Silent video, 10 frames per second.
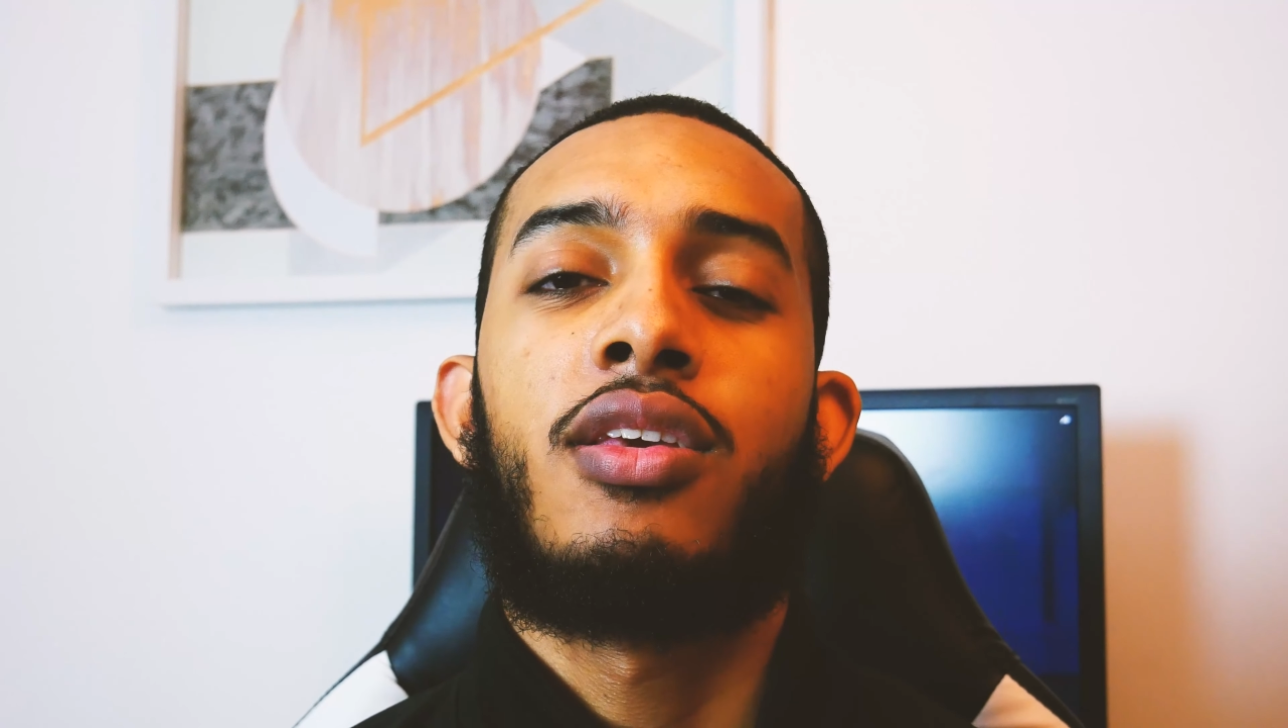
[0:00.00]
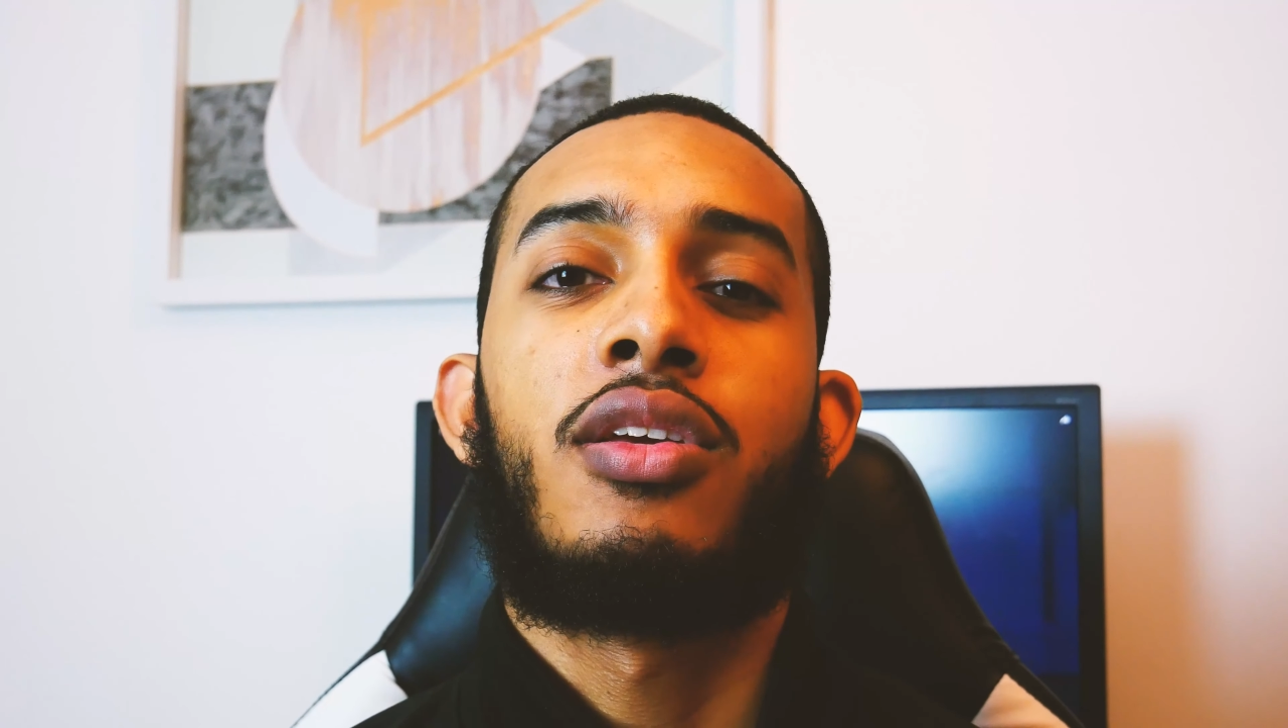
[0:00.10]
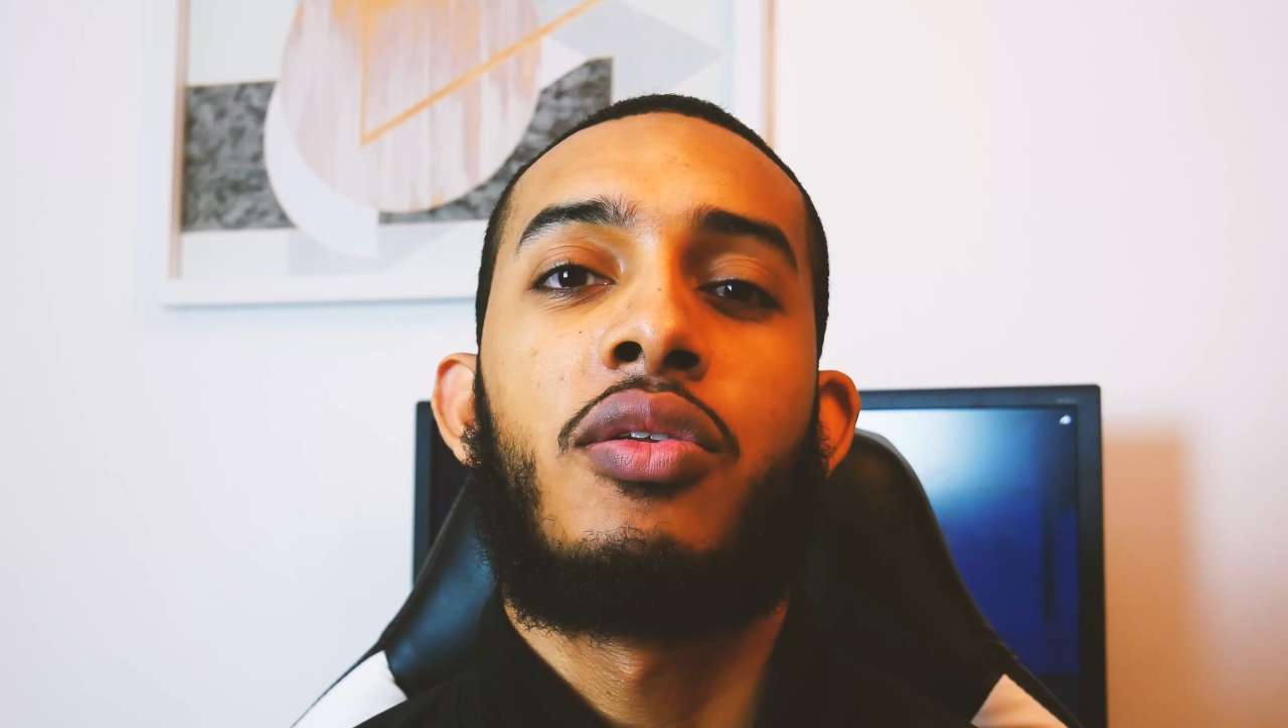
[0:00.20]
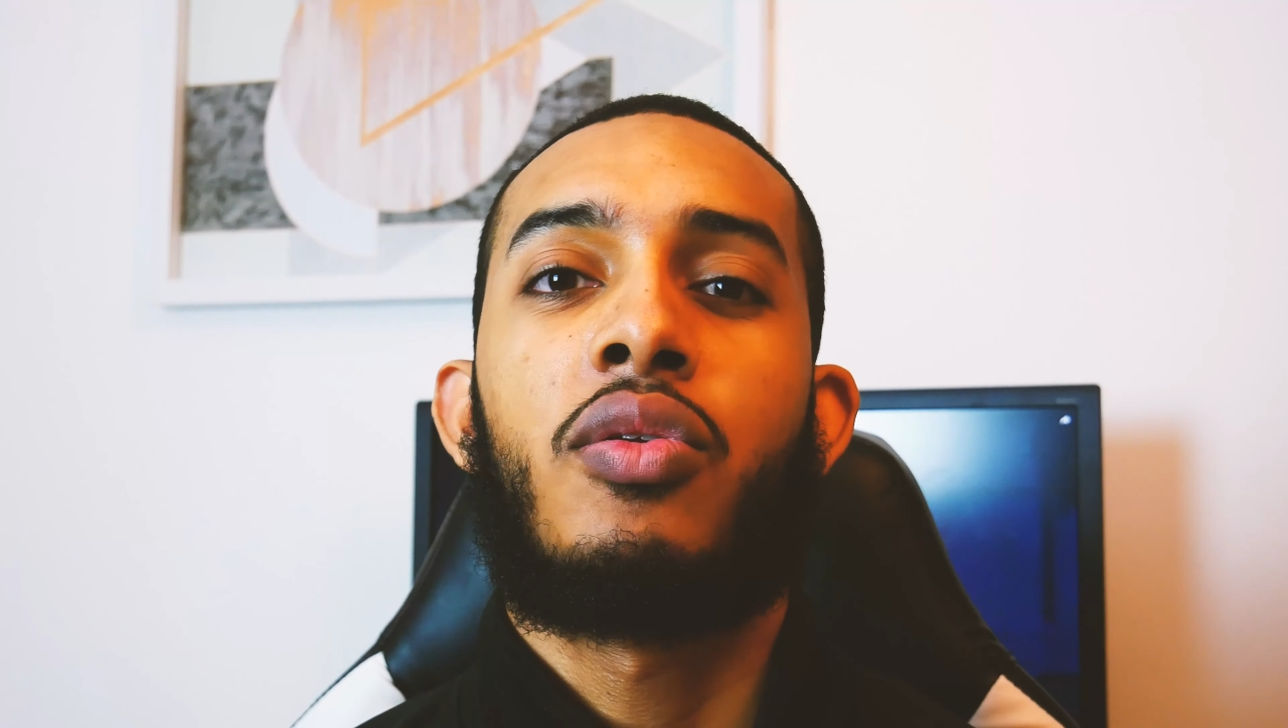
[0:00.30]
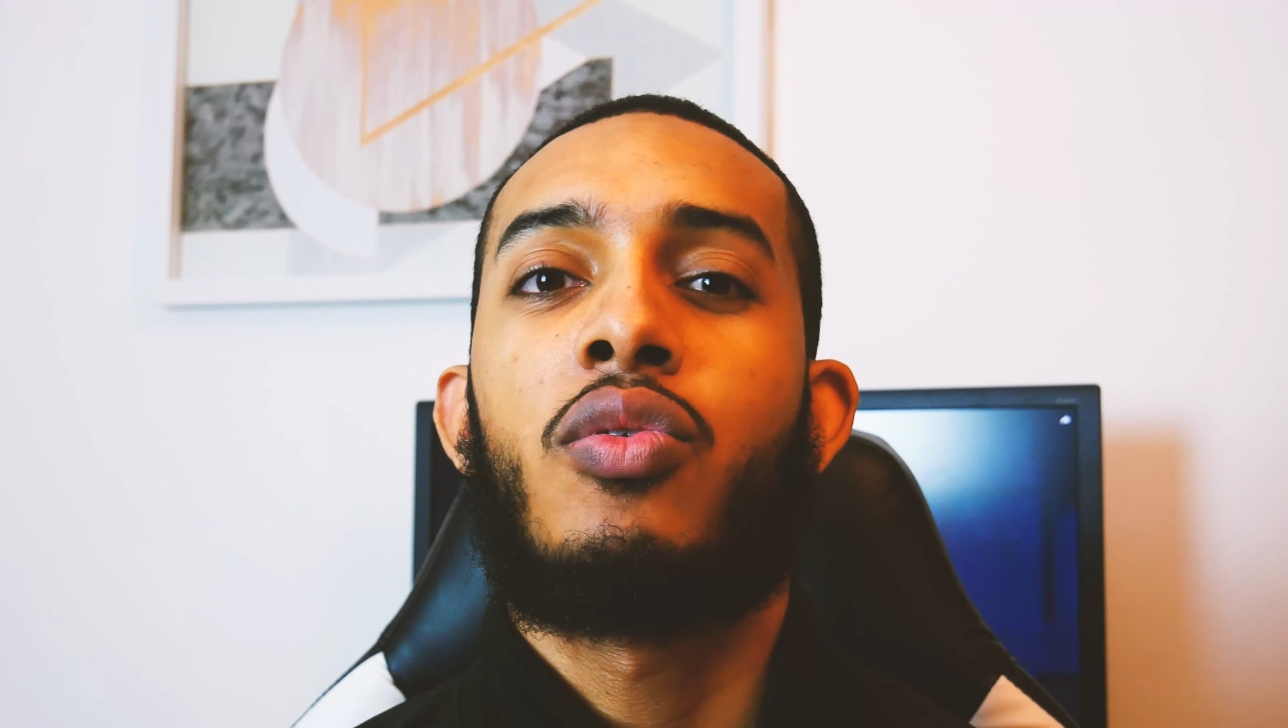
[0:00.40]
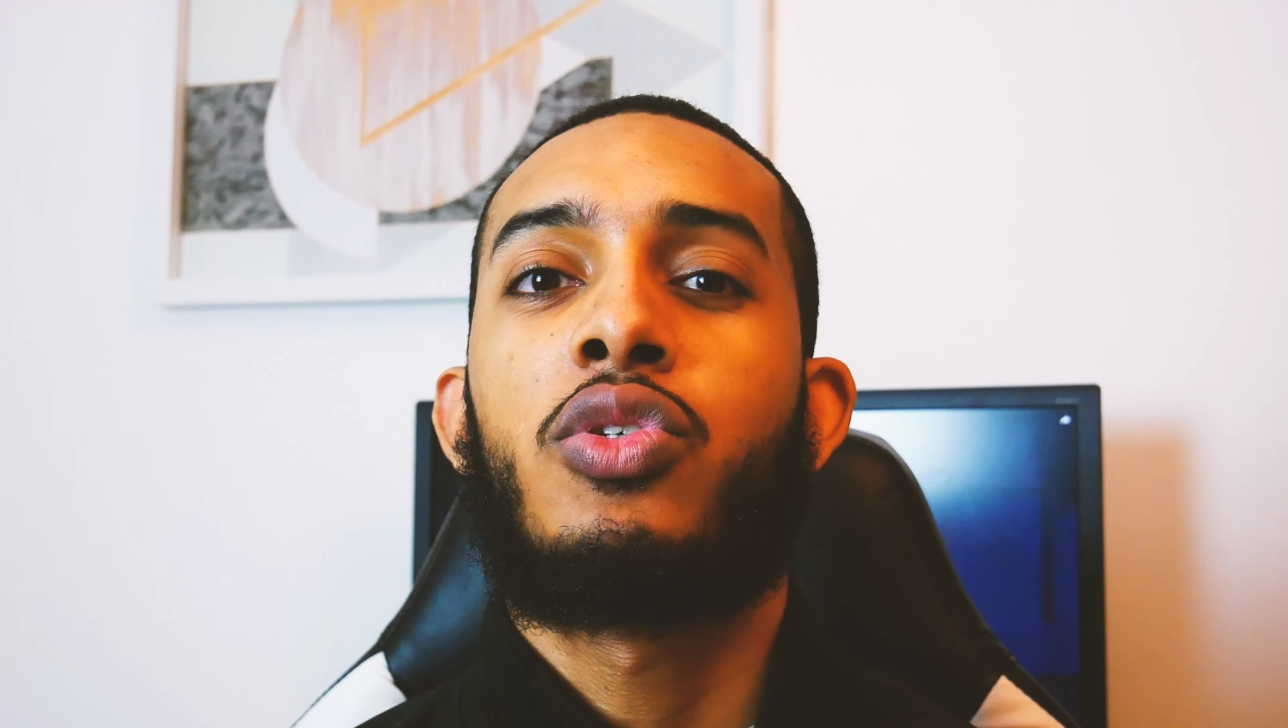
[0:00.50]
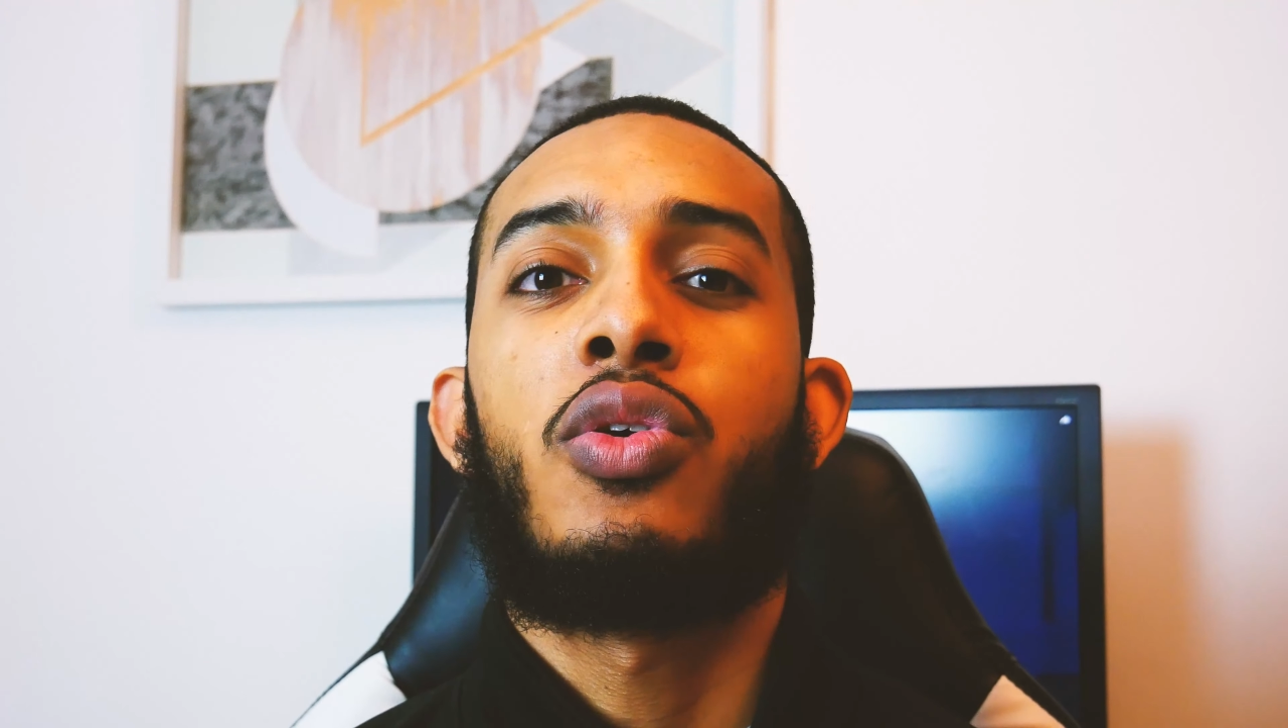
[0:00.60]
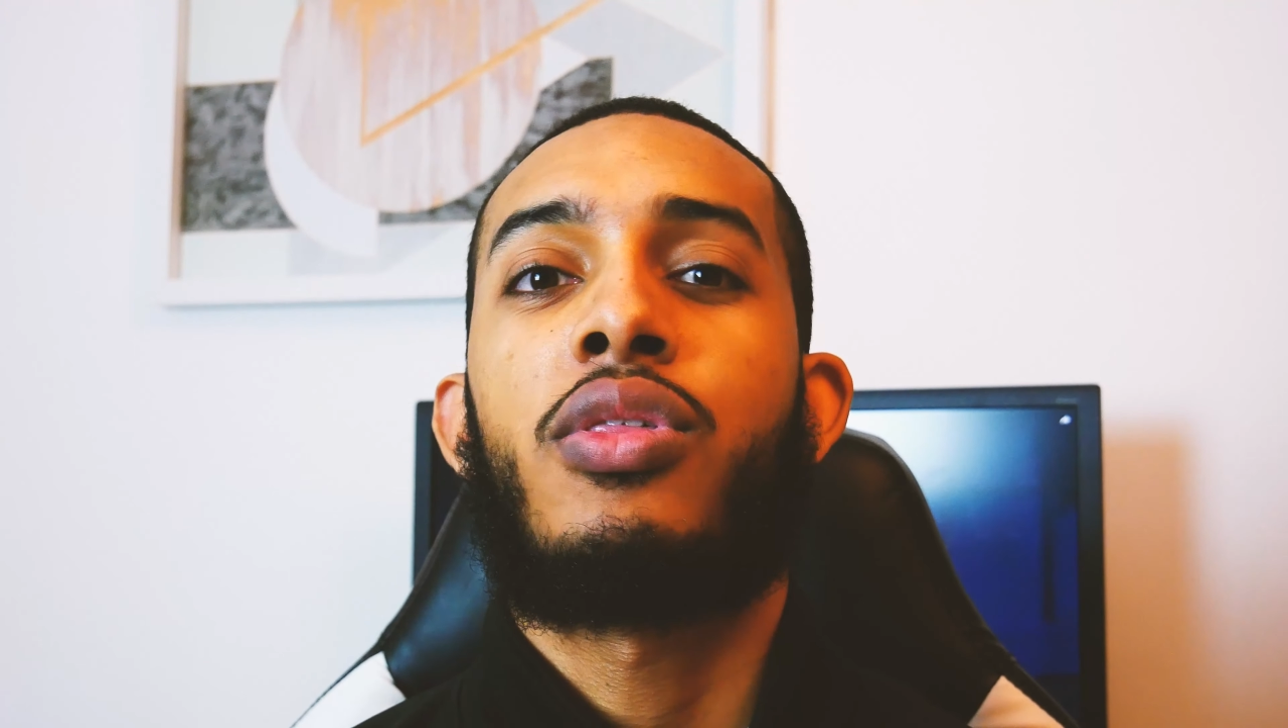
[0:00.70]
you can also